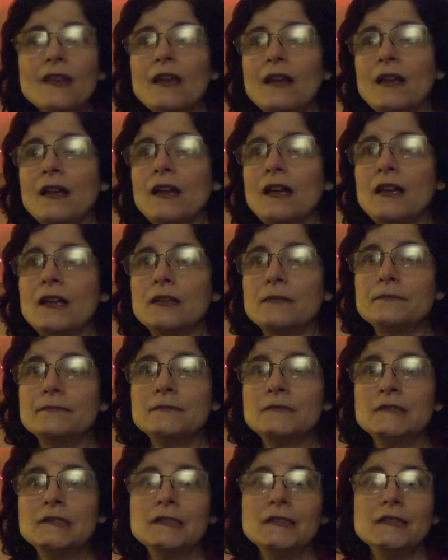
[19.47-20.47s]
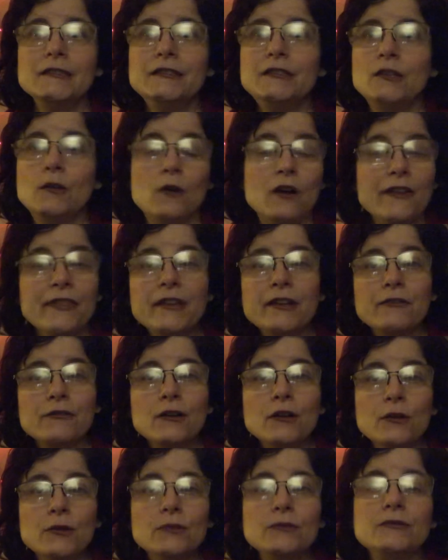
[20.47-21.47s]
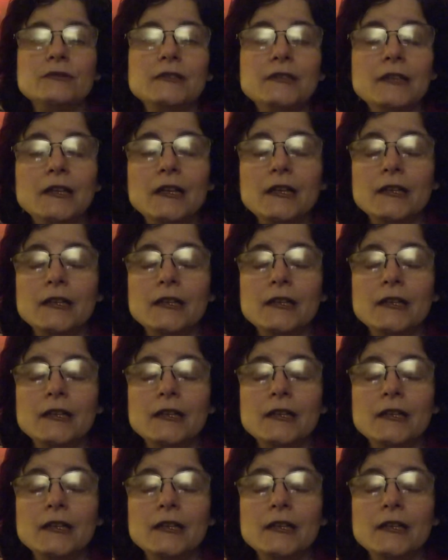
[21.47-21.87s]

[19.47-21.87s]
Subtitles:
on their own,